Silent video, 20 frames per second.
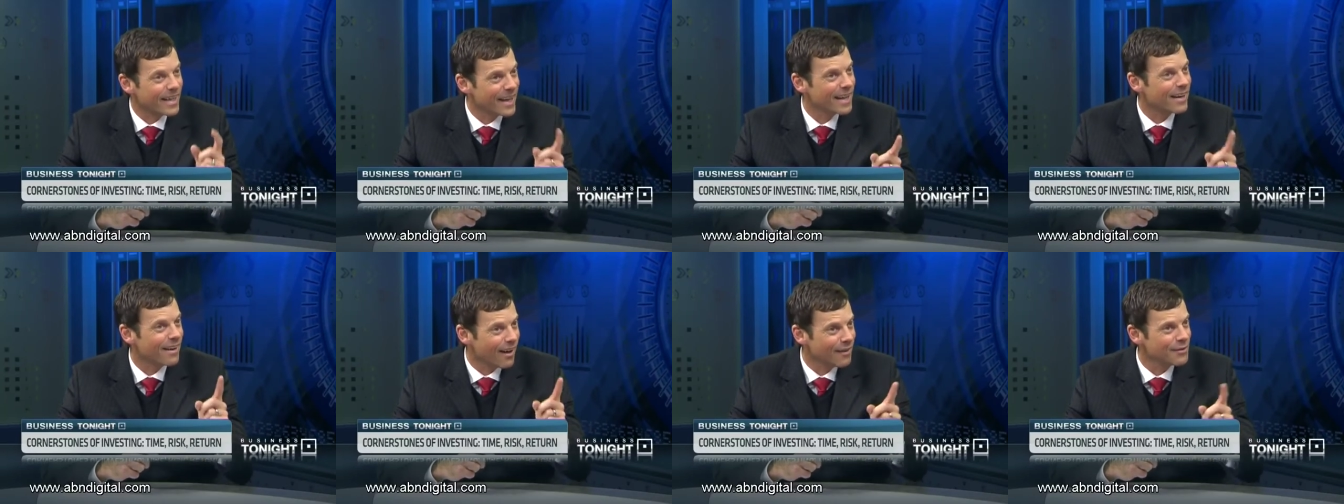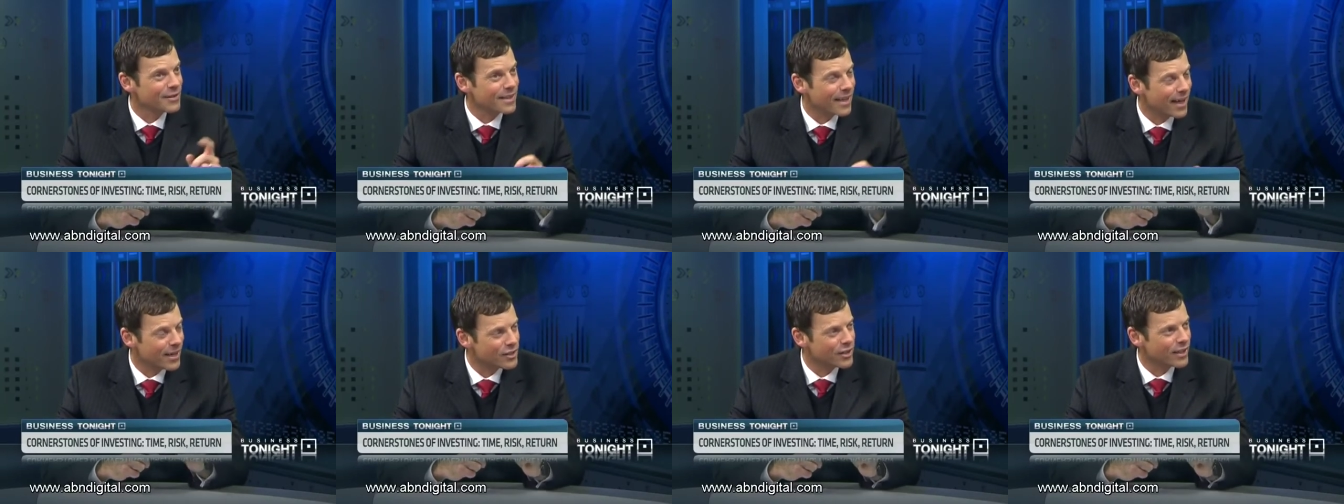again, life
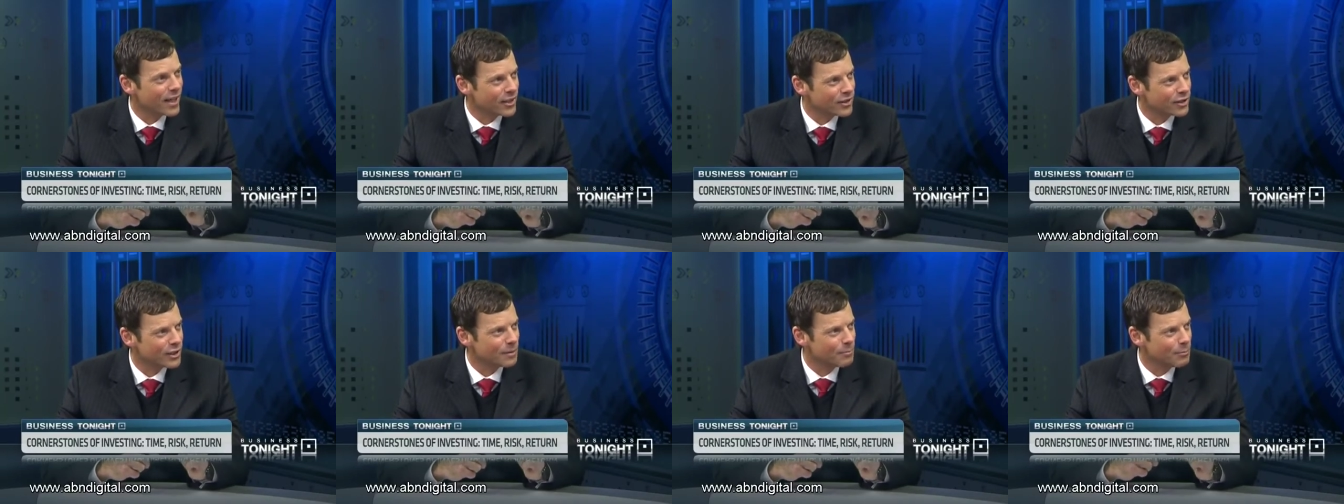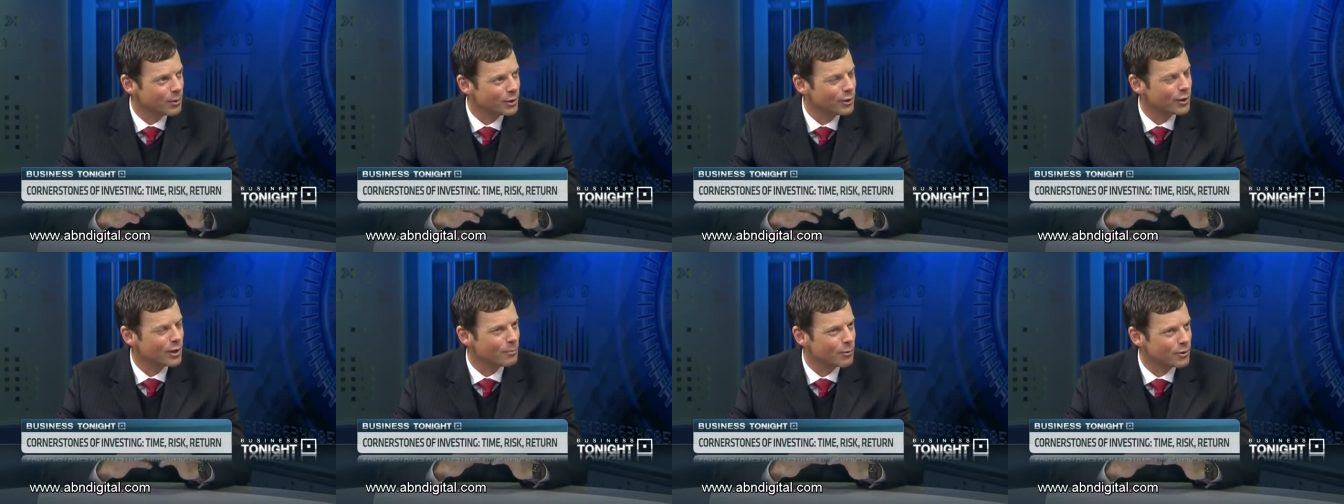staging actually
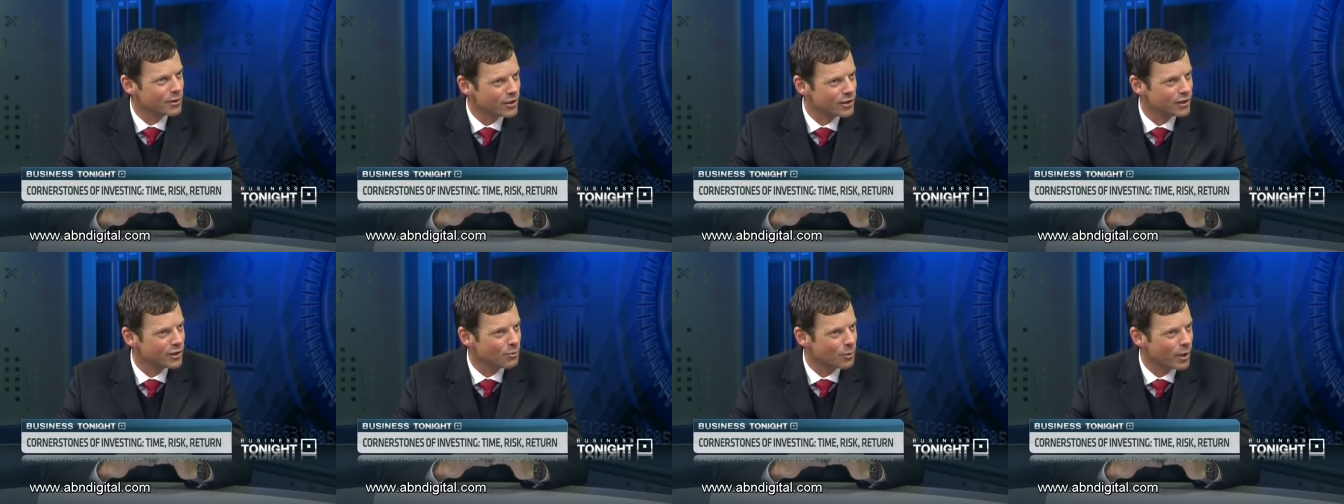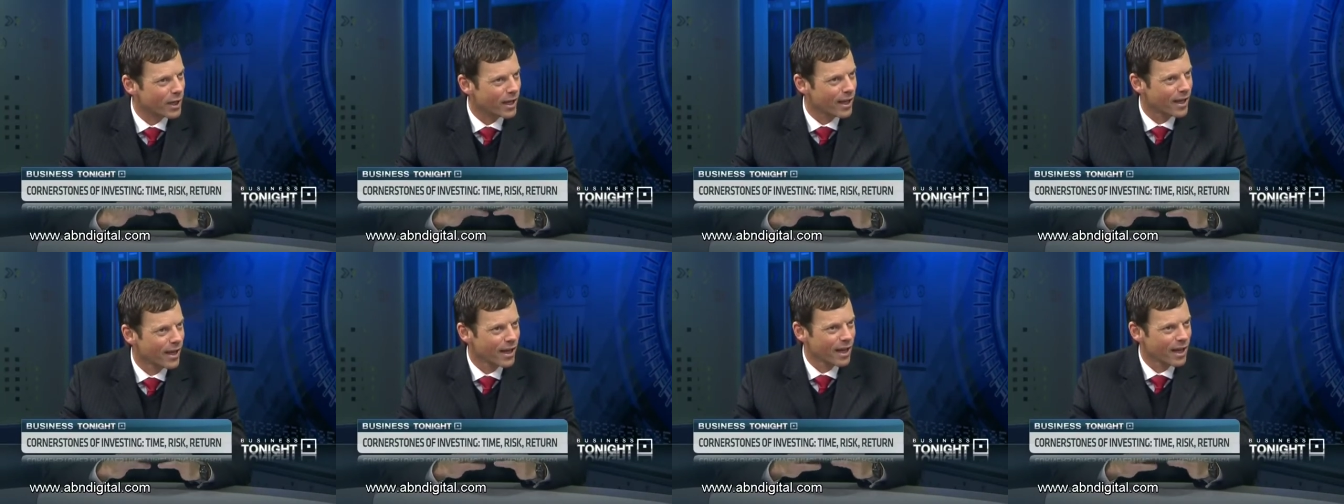puts you in a position where